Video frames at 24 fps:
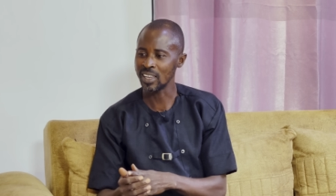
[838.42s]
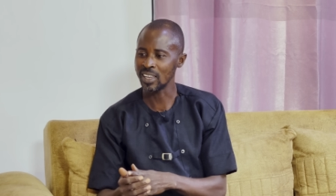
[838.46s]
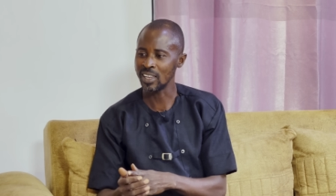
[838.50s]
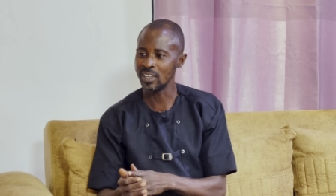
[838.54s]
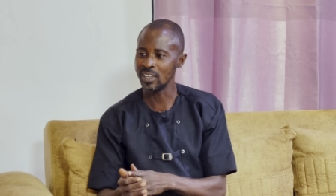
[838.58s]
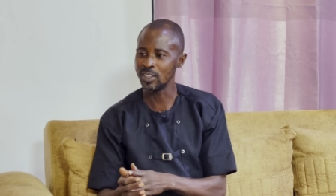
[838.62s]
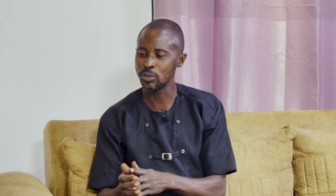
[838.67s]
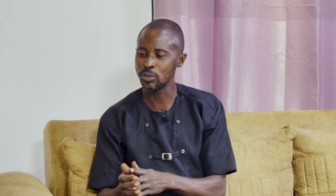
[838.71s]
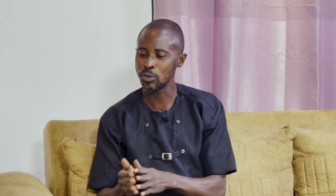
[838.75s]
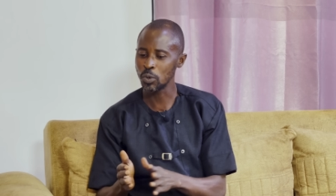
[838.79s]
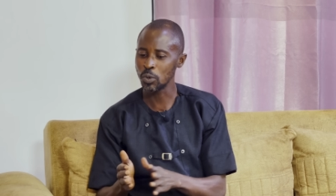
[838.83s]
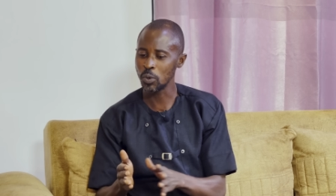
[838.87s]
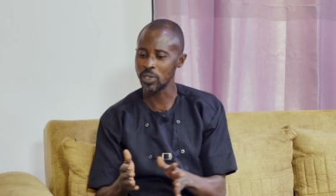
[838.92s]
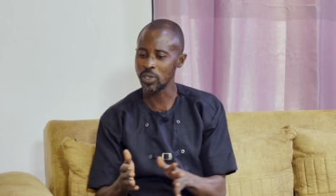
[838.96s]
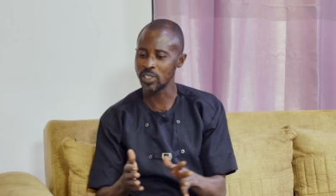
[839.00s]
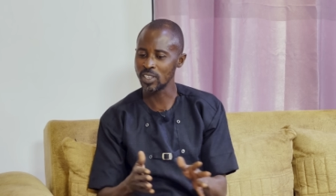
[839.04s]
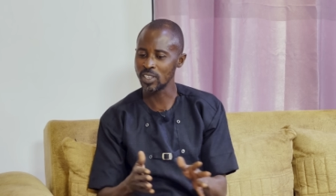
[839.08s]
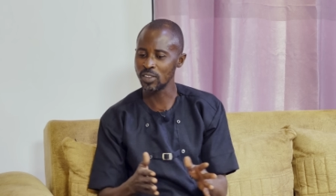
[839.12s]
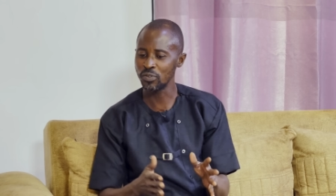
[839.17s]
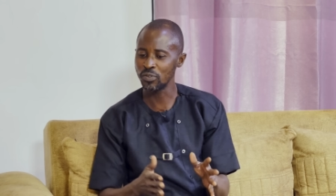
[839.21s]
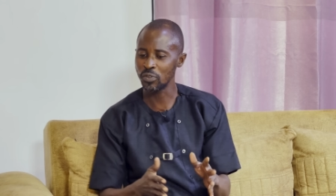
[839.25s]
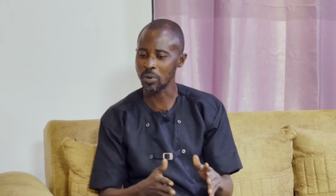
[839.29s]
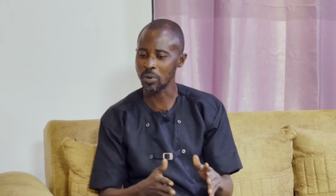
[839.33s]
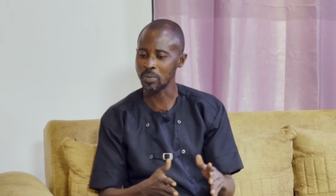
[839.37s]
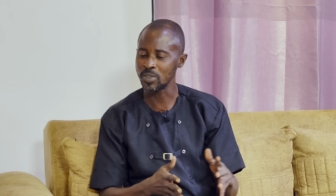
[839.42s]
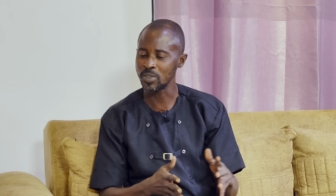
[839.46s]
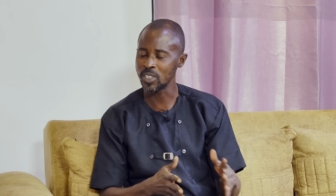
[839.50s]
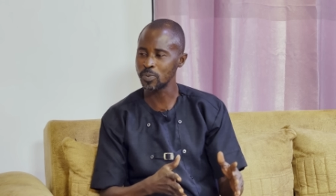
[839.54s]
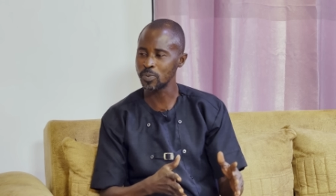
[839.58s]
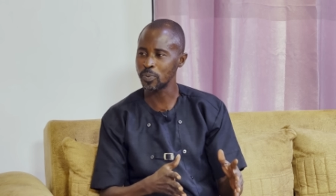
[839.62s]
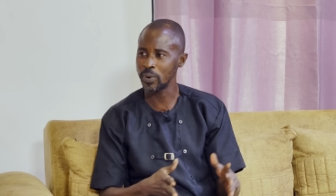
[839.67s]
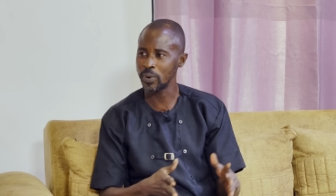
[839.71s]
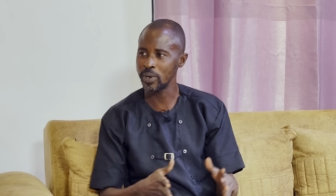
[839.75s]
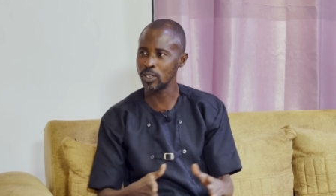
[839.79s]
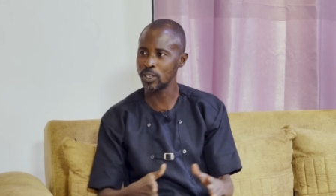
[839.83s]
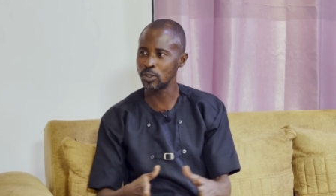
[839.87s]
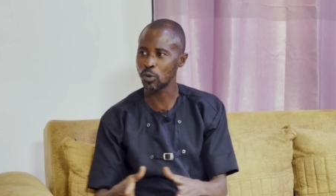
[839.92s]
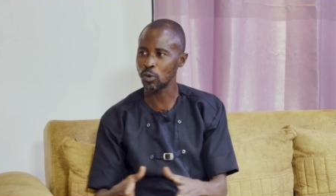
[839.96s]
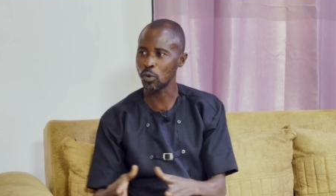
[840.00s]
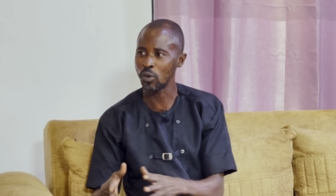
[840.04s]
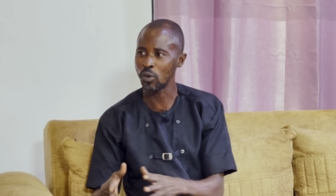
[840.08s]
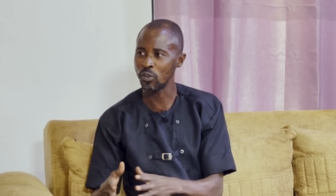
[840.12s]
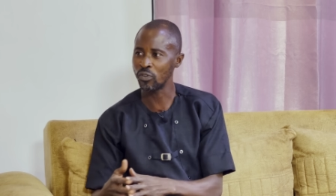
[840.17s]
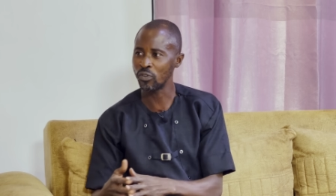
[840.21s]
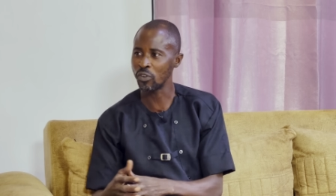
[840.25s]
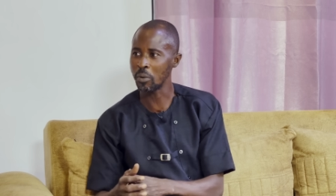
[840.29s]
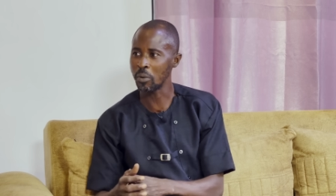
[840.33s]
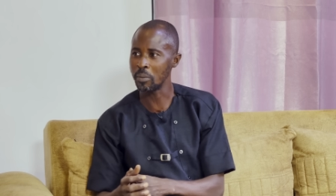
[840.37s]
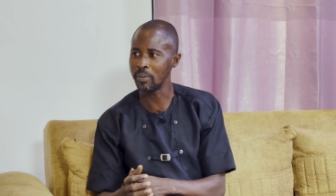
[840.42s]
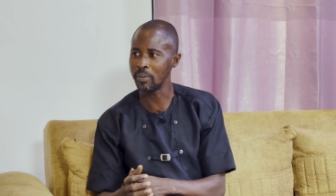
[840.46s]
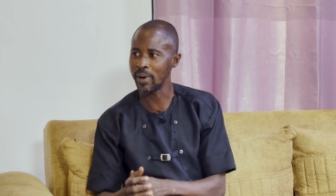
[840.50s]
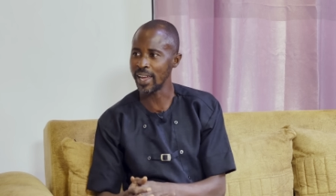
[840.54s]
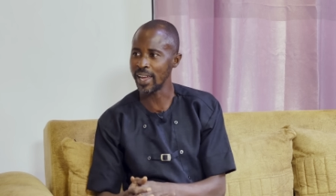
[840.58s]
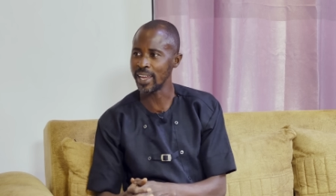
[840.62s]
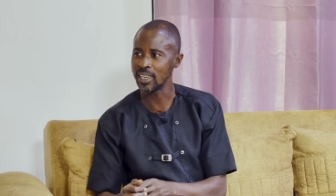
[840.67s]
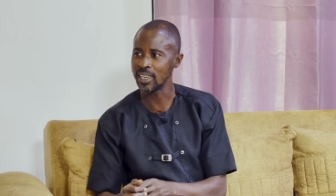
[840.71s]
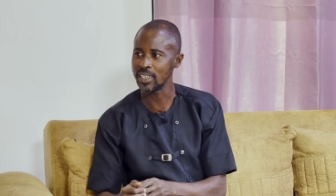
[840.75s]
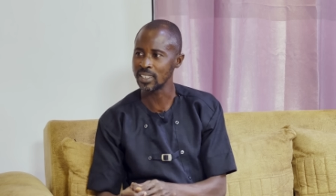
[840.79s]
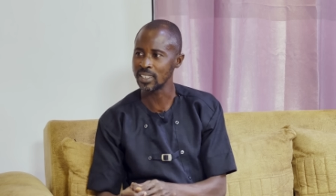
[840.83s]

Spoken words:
And so is it from spirit or from mind?